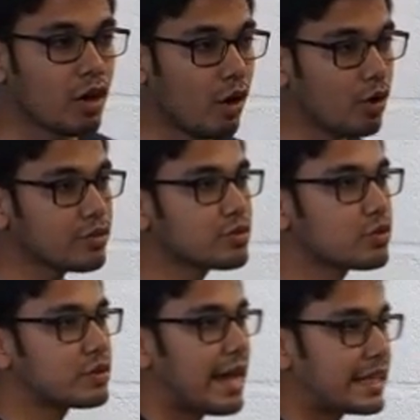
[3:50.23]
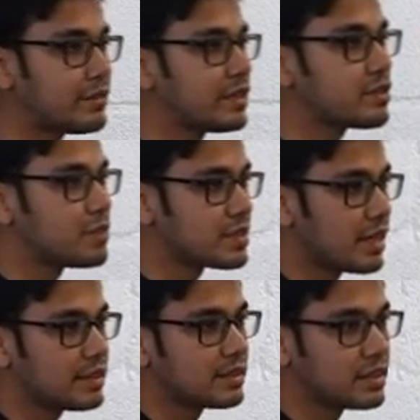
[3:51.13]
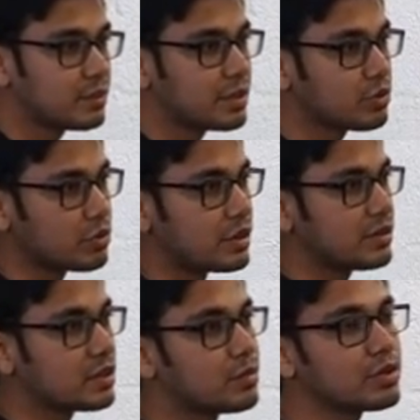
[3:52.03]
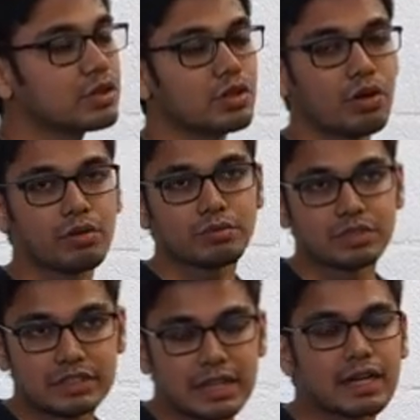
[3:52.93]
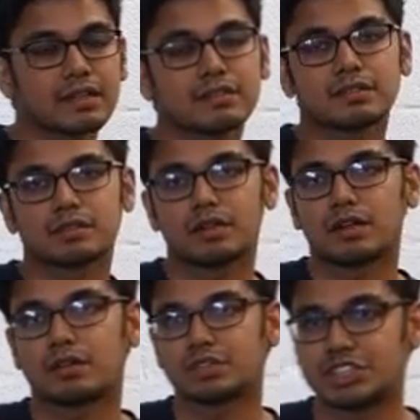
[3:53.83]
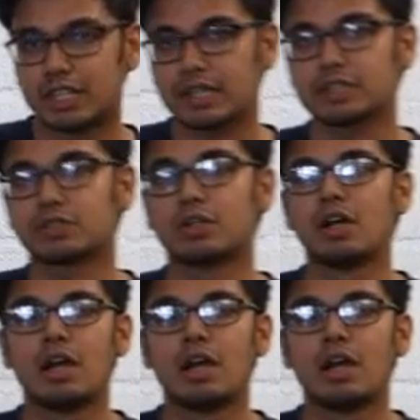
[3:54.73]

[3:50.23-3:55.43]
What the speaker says: Also, the activities beside the third-party cookie does track your